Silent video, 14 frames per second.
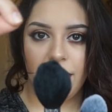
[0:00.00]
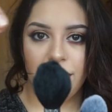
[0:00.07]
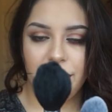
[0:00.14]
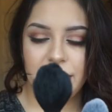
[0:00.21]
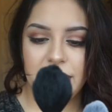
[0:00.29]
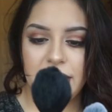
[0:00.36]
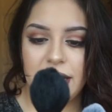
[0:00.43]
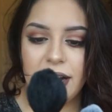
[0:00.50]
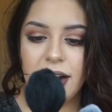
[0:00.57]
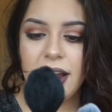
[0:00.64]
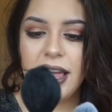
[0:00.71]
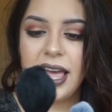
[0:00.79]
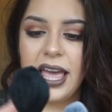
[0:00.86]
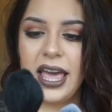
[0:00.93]
off right there.
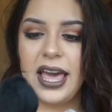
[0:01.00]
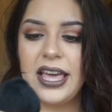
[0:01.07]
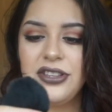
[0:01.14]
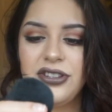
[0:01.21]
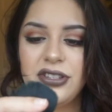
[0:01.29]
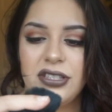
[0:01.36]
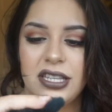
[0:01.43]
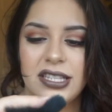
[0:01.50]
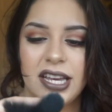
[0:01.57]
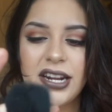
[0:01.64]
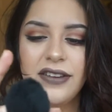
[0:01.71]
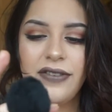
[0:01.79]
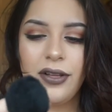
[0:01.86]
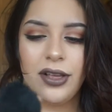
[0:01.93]
It's
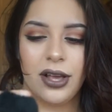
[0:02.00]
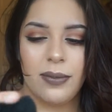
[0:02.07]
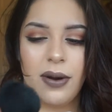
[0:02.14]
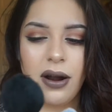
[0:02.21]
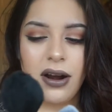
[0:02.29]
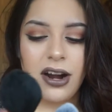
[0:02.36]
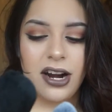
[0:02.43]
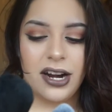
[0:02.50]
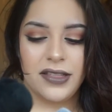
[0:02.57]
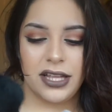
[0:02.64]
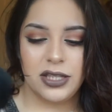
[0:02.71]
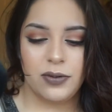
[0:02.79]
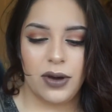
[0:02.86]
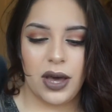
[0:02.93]
kind of falling apart, and
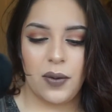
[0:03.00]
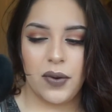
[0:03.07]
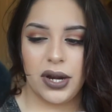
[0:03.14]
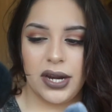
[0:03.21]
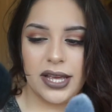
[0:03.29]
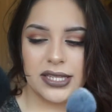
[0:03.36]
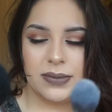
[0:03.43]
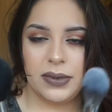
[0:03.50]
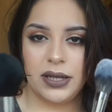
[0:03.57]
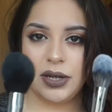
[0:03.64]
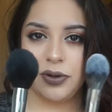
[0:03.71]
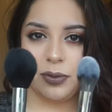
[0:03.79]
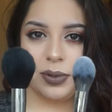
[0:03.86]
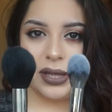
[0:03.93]
that's why I wanted to get something
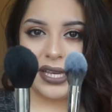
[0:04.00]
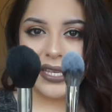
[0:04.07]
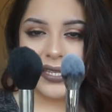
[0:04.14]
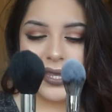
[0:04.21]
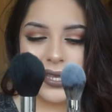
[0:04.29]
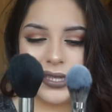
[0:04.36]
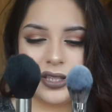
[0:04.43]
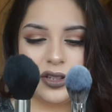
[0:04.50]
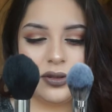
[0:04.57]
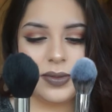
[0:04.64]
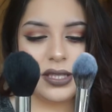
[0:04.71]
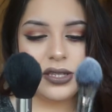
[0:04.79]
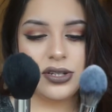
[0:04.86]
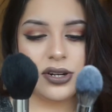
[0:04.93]
to replace it that's a little
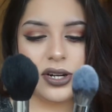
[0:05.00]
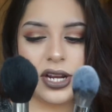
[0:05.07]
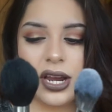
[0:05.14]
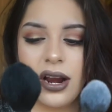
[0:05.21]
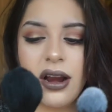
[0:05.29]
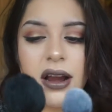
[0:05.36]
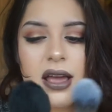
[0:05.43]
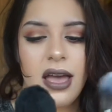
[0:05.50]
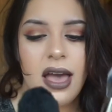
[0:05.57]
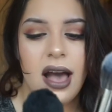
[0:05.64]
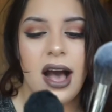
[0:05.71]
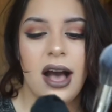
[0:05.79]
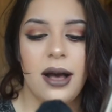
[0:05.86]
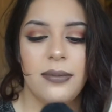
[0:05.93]
bit sturdier.
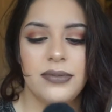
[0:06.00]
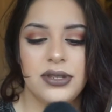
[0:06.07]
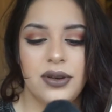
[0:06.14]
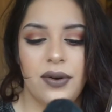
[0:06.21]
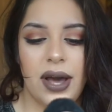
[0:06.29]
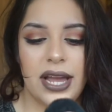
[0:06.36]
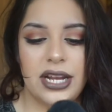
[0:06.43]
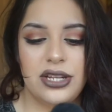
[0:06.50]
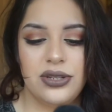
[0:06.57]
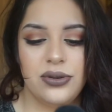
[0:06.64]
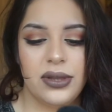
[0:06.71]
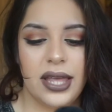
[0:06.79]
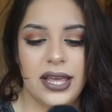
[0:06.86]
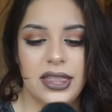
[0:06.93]
So I
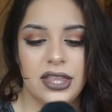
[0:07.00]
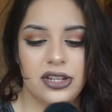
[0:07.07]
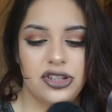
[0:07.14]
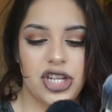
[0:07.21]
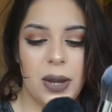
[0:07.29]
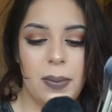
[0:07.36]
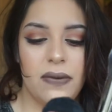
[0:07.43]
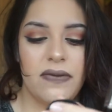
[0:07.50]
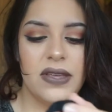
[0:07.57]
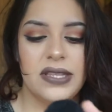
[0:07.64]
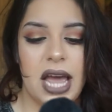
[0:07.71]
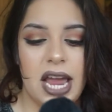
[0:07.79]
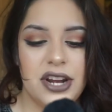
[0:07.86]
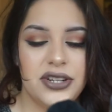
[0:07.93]
do like the shape of
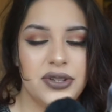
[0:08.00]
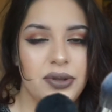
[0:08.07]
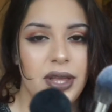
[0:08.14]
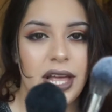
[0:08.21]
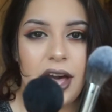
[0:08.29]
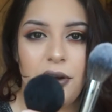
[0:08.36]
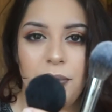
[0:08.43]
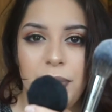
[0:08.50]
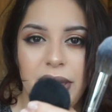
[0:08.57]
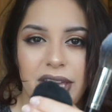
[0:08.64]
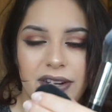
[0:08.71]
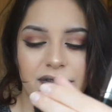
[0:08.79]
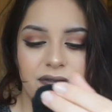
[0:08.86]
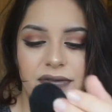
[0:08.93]
this. I just don't like how
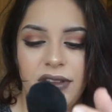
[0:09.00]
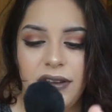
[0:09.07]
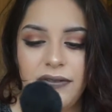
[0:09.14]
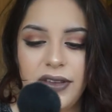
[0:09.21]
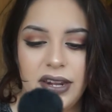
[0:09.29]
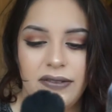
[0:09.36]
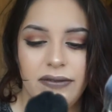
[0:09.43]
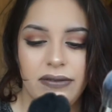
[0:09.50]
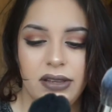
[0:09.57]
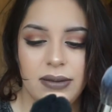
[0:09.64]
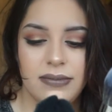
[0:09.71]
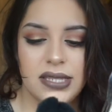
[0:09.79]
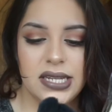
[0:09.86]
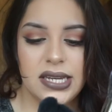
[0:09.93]
big and fluffy and
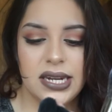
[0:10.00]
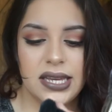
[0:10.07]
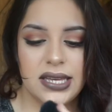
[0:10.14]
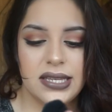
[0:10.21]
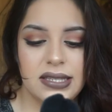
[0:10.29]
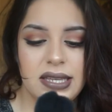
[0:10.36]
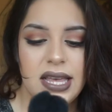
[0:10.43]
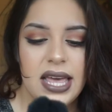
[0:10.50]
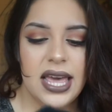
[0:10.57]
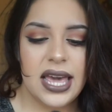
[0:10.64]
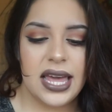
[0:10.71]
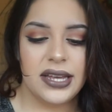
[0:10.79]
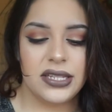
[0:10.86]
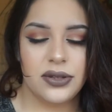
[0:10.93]
flimsy it is.
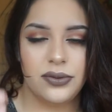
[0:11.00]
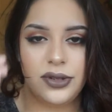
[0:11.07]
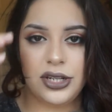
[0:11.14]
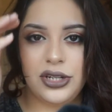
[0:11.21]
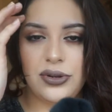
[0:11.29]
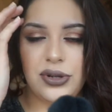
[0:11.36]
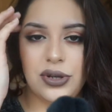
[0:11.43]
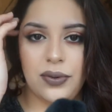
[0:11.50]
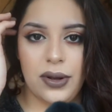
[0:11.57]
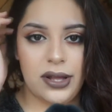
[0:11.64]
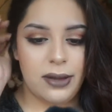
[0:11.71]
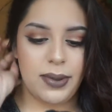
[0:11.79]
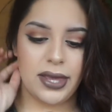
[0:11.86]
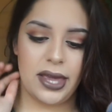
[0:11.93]
It doesn't really do too
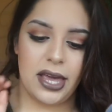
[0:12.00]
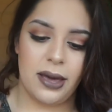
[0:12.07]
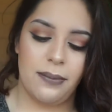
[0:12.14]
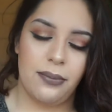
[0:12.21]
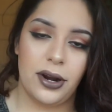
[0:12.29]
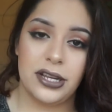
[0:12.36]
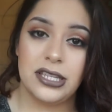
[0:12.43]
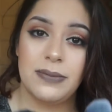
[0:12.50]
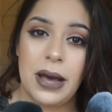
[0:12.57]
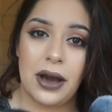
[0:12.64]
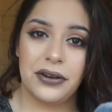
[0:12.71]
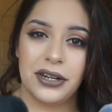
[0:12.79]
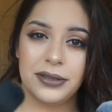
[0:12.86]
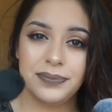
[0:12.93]
well at picking up pressed
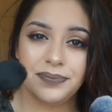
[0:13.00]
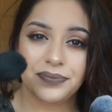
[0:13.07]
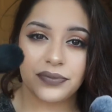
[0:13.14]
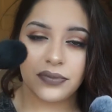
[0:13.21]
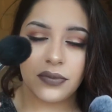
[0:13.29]
powder.